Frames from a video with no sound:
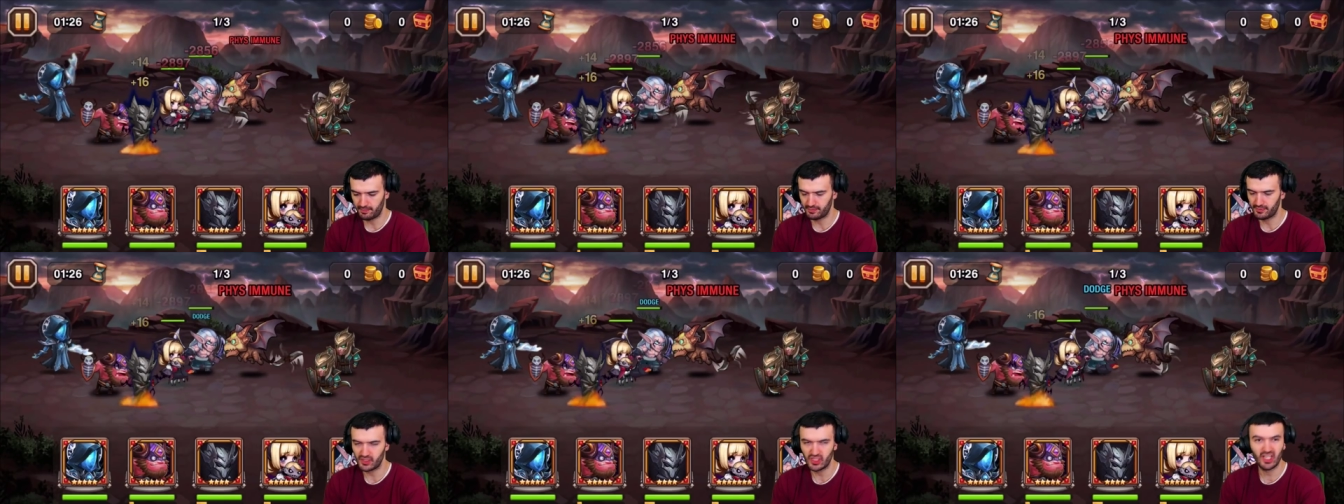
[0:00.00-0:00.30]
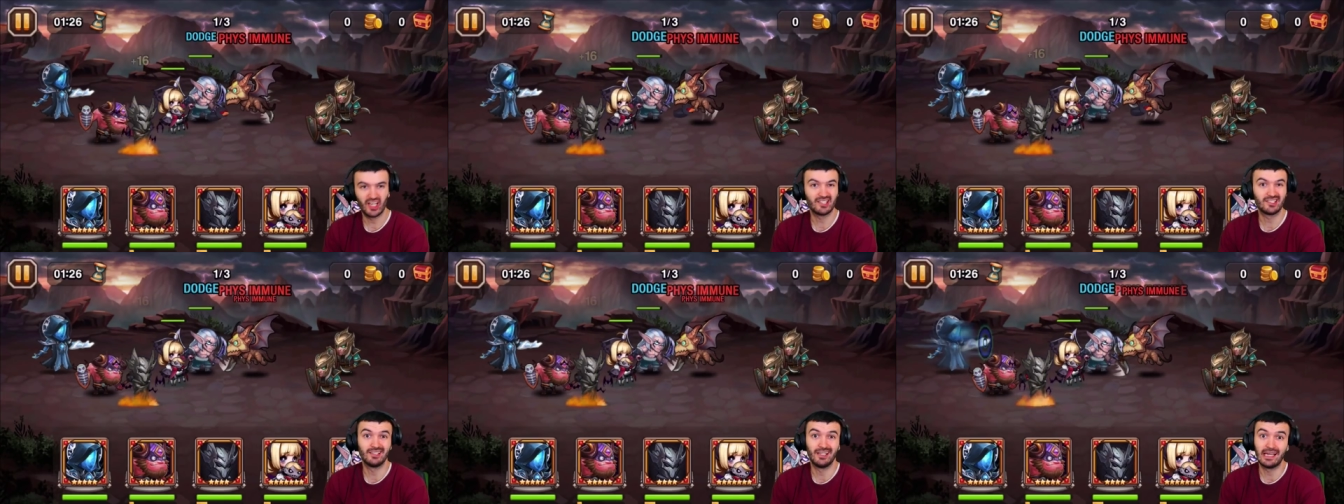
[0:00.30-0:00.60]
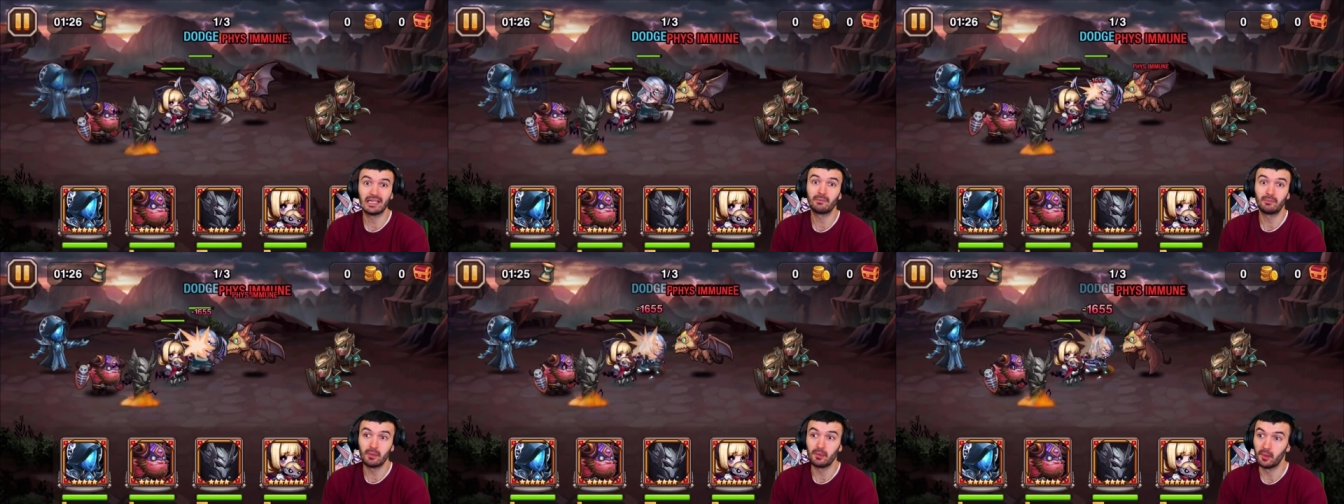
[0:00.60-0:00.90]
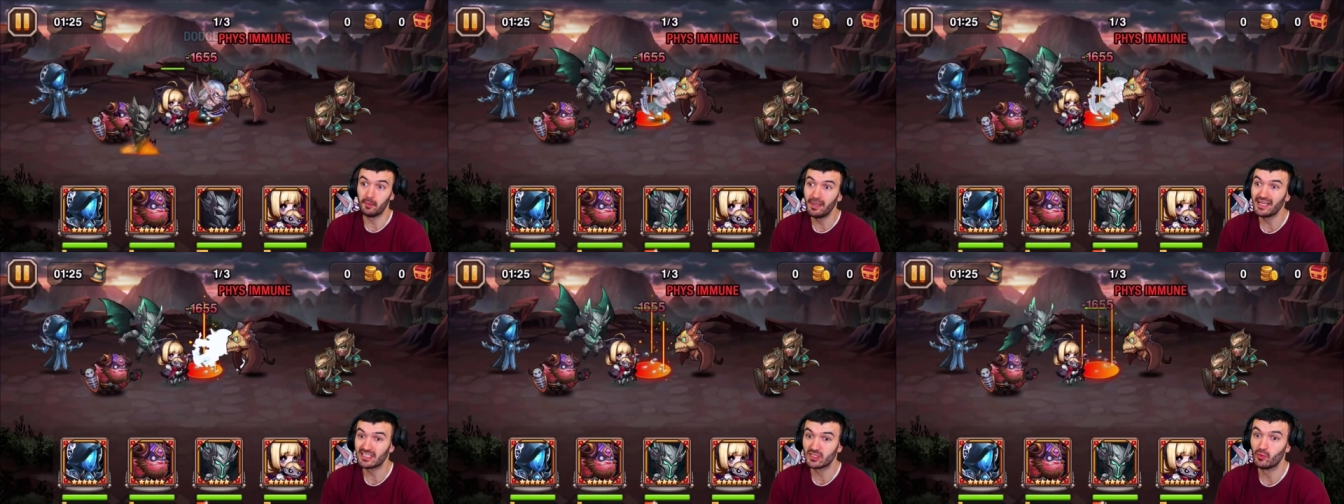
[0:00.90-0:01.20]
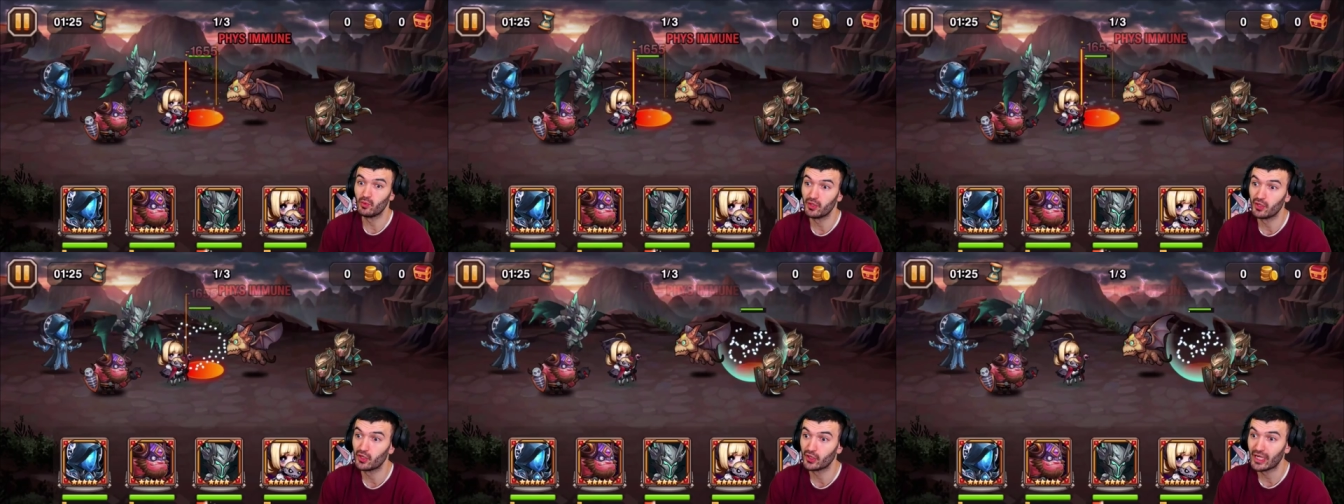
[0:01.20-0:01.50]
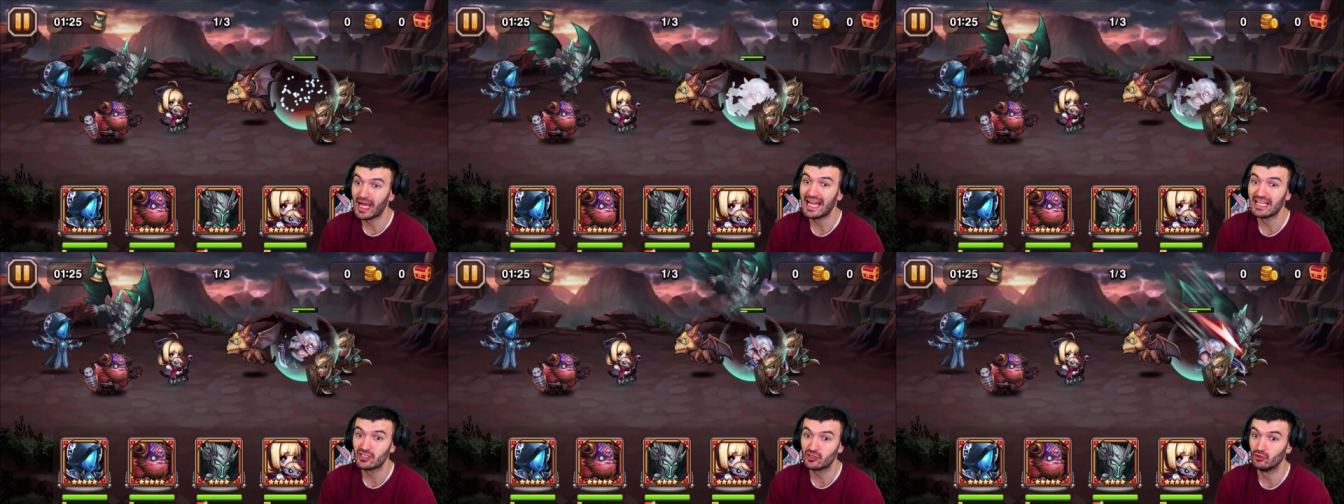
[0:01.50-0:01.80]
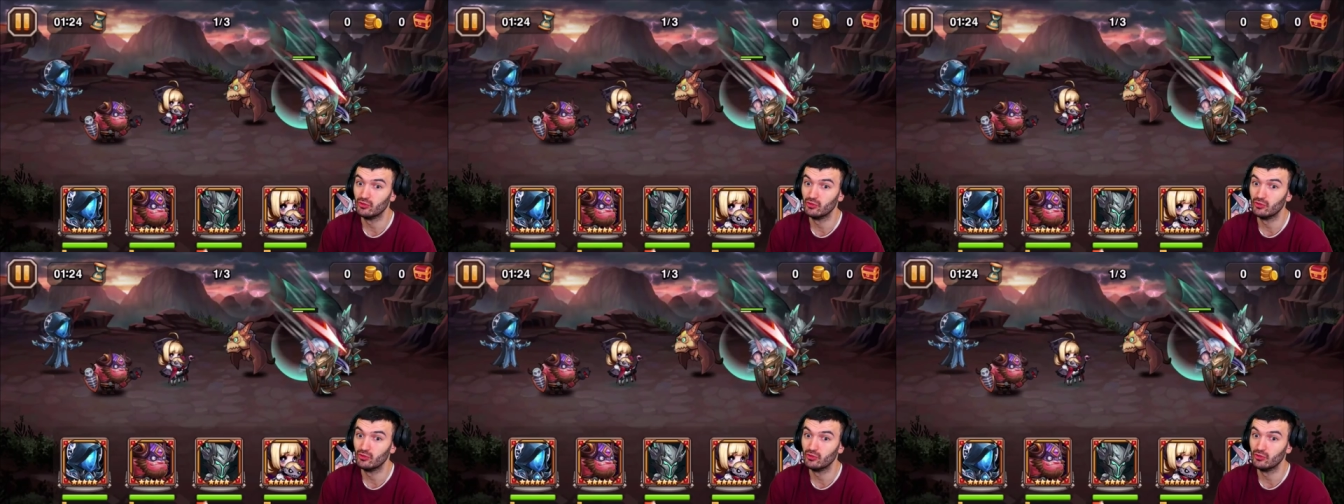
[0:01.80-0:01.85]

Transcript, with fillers: She doesn't like people messing with her, guys.